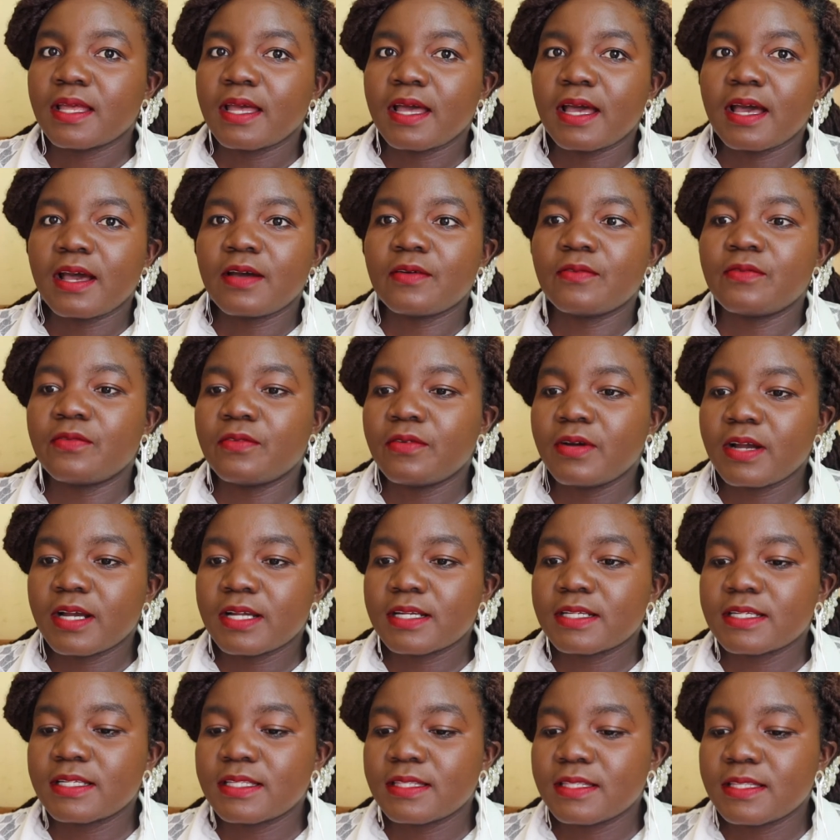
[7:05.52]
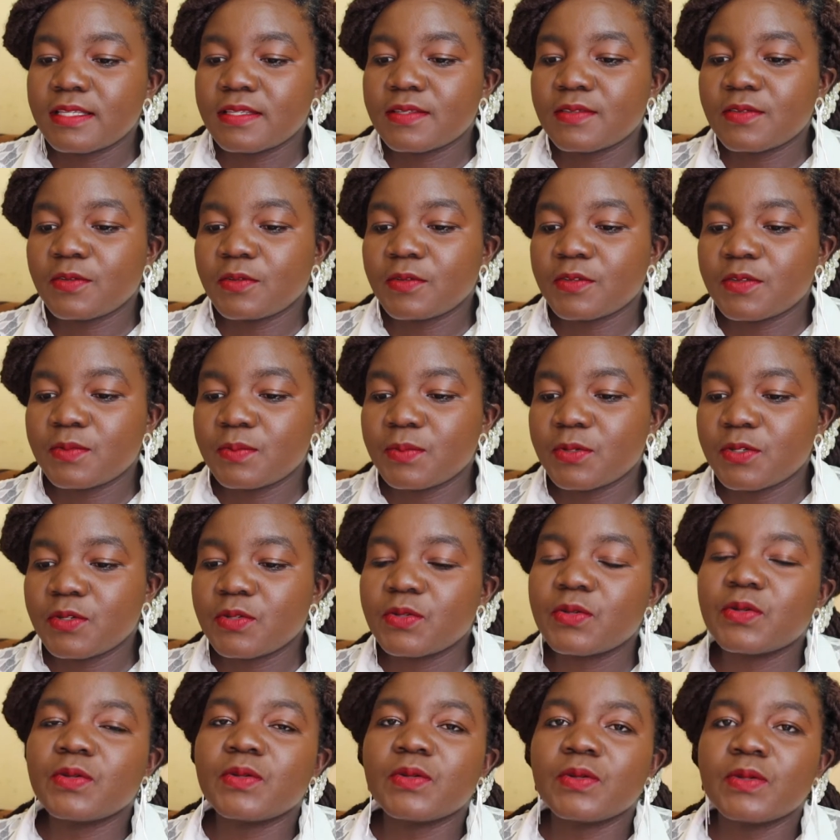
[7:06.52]
I've worked in this
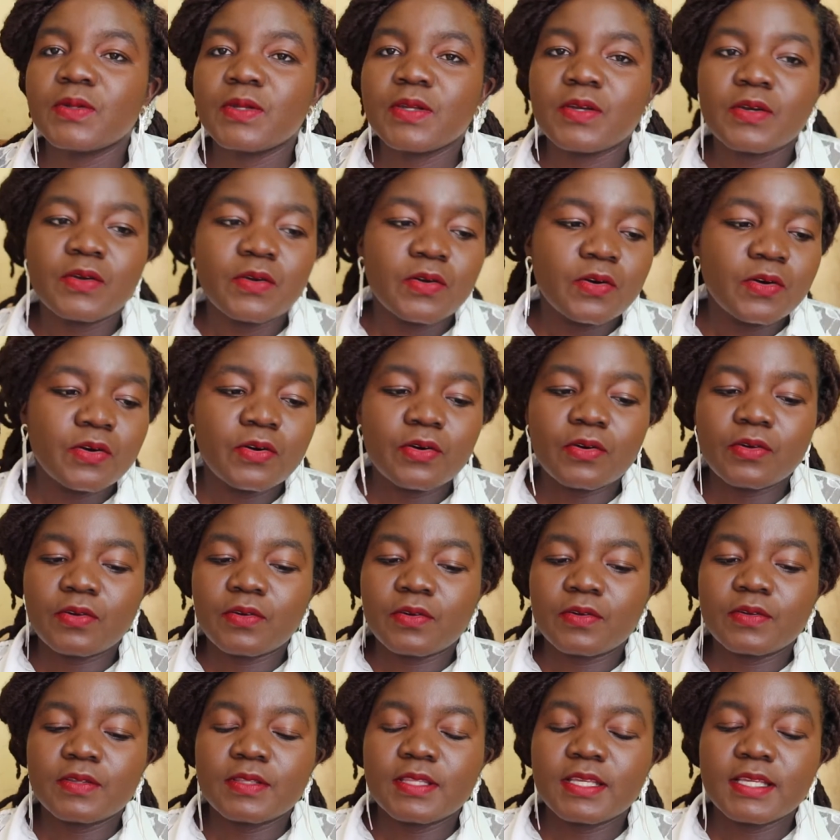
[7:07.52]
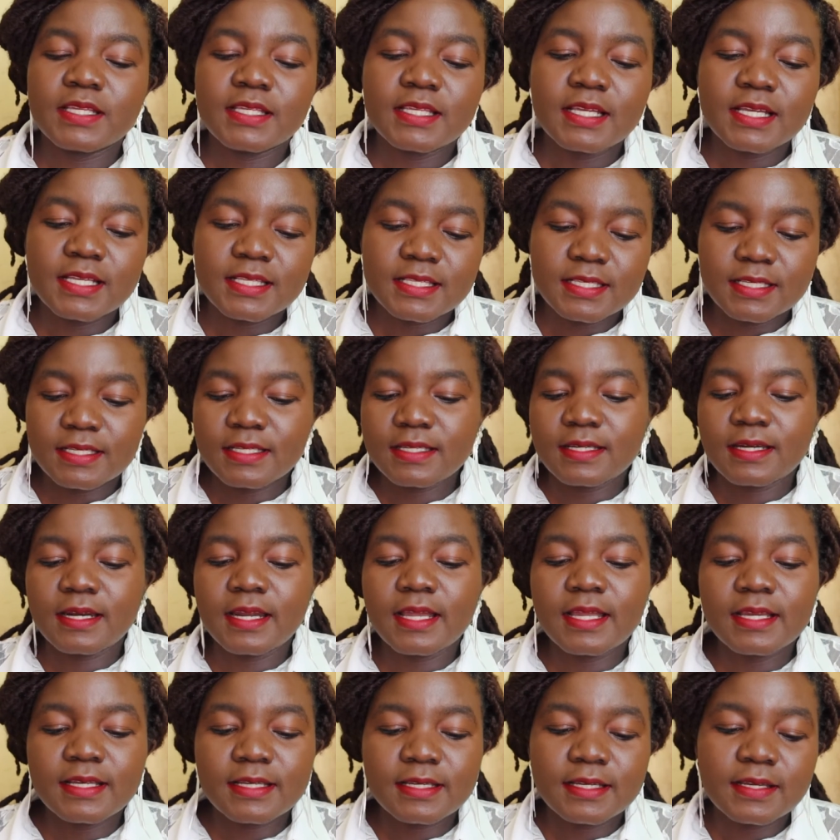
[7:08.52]
hospital, or they just
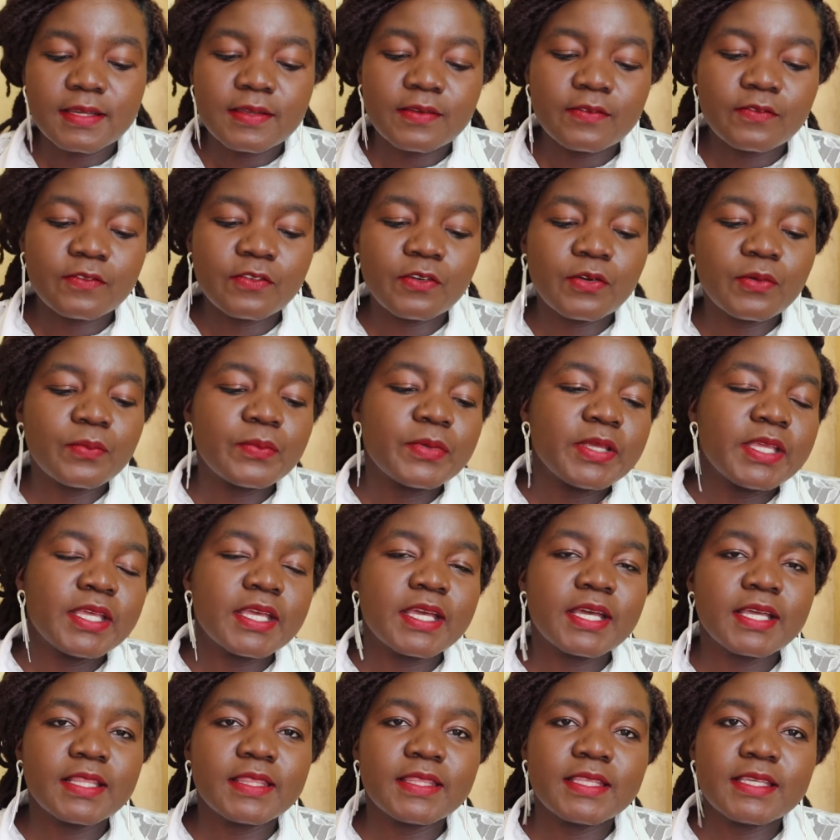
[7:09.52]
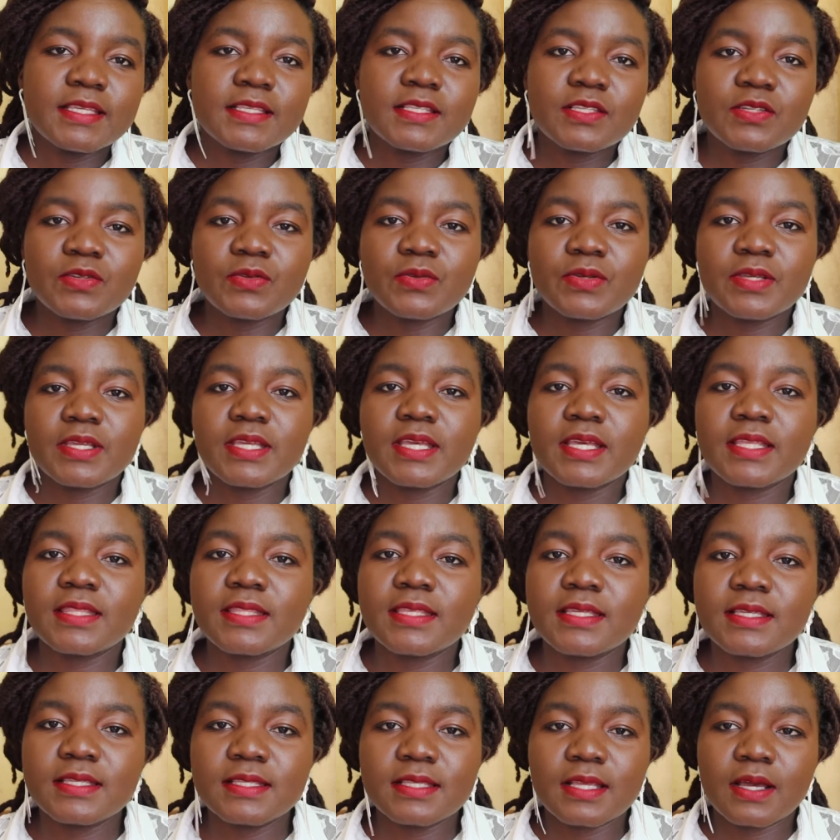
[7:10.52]
write from year this to year
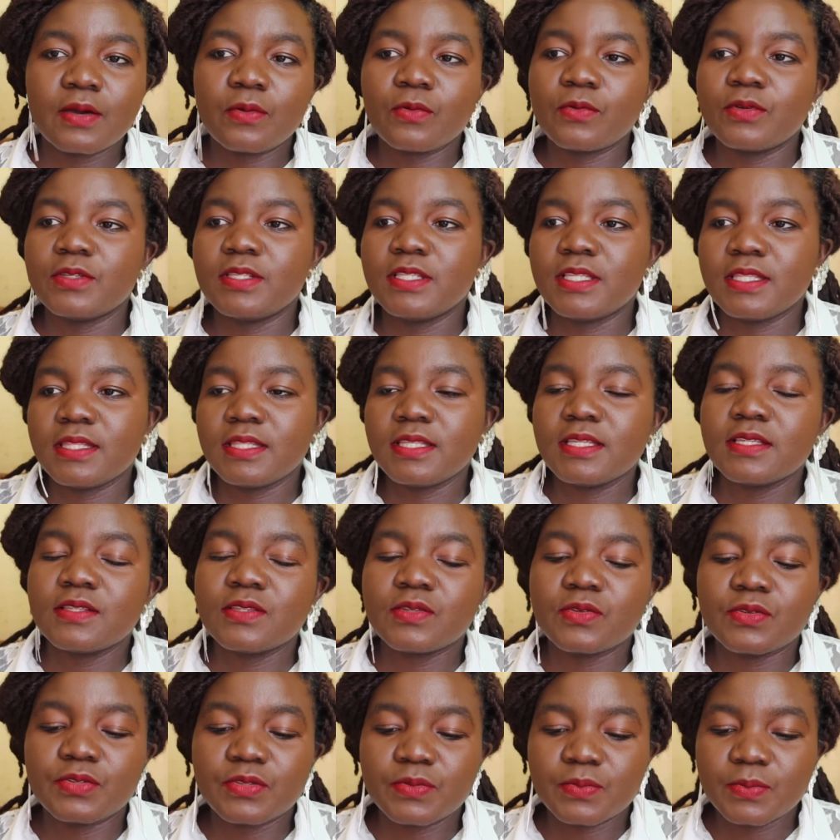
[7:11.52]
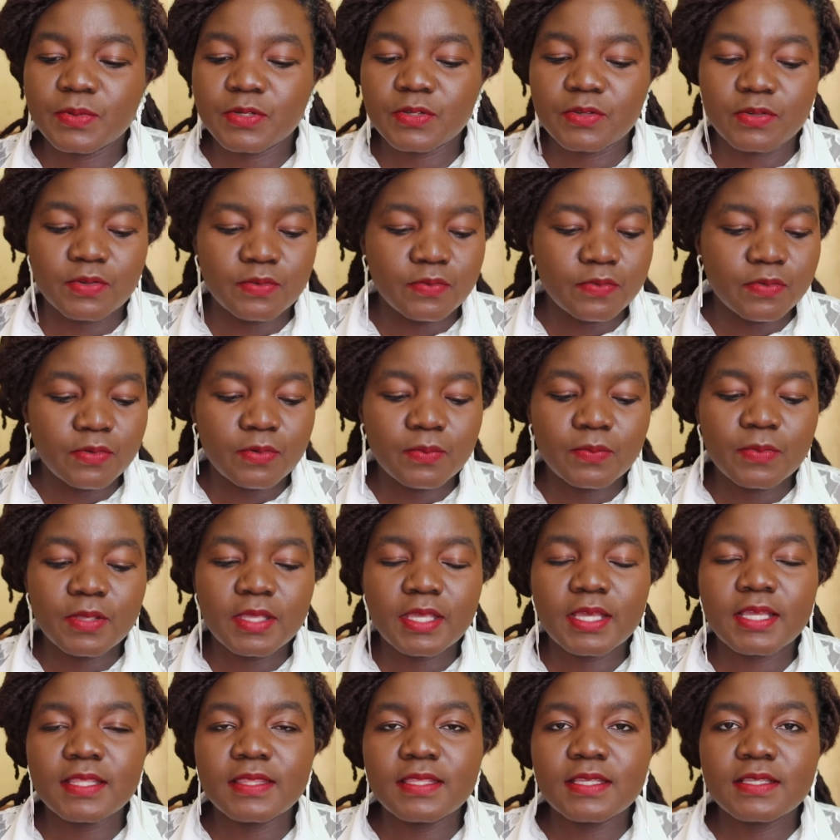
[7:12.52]
this I was in this hospital, from
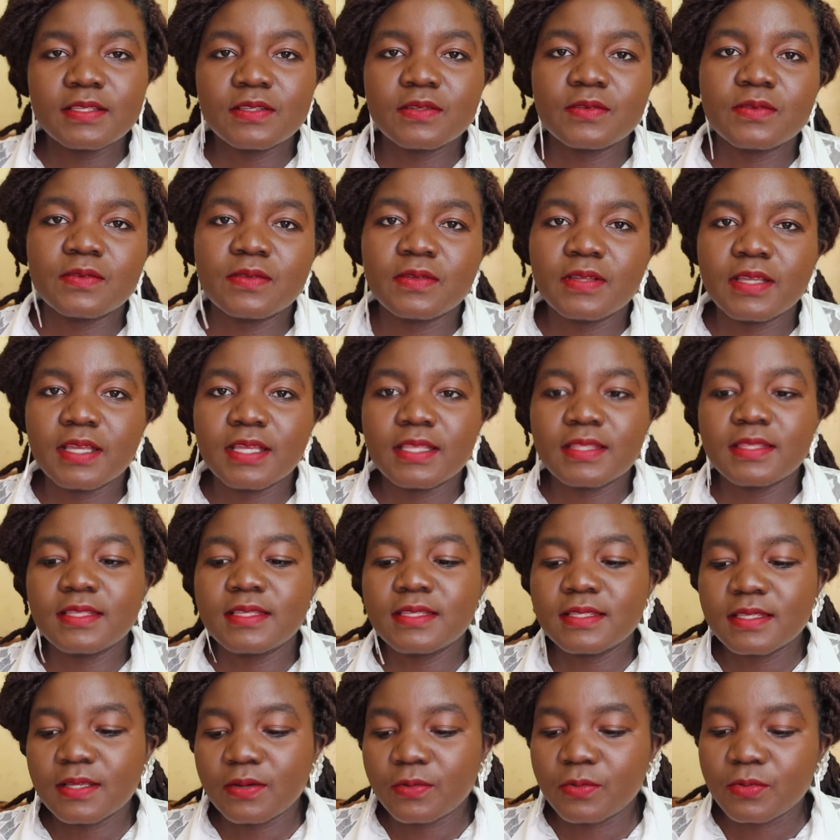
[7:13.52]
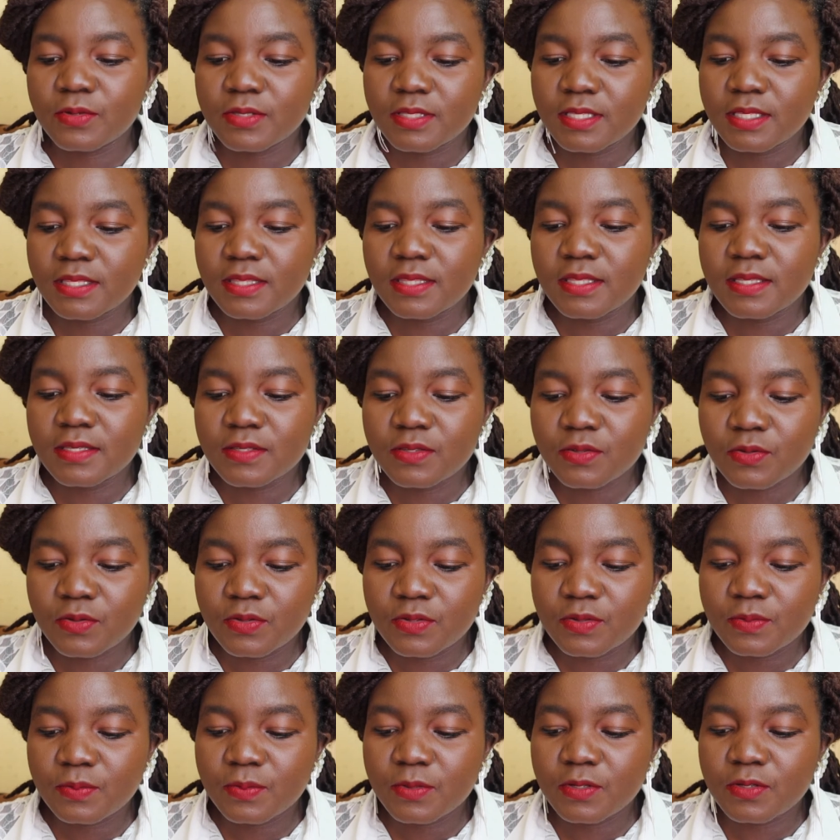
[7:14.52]
year this to year this I was in this
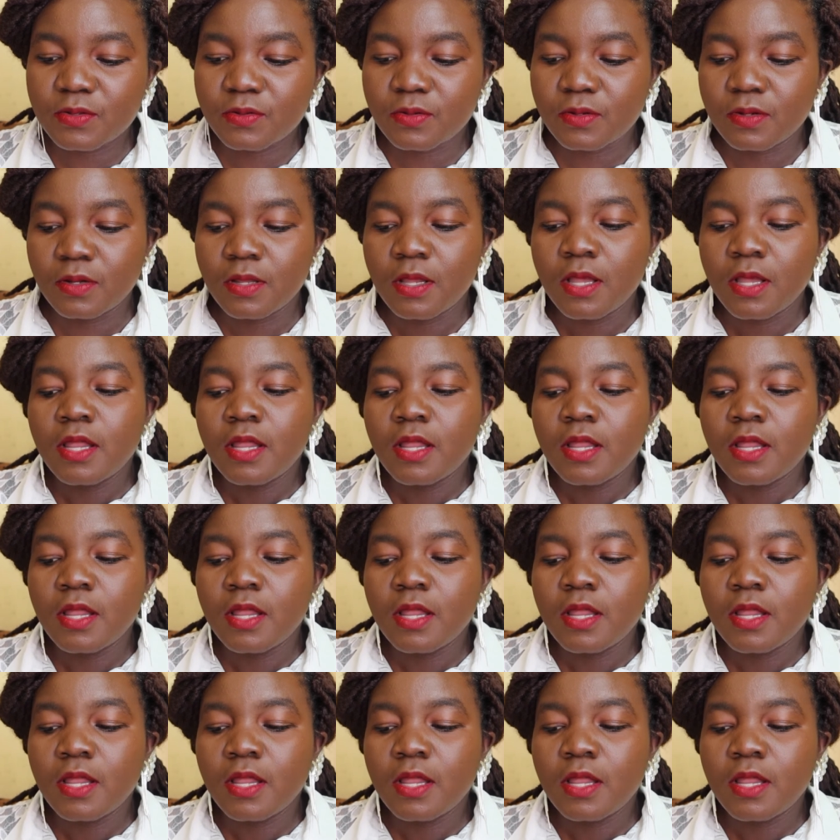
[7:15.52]
hospital.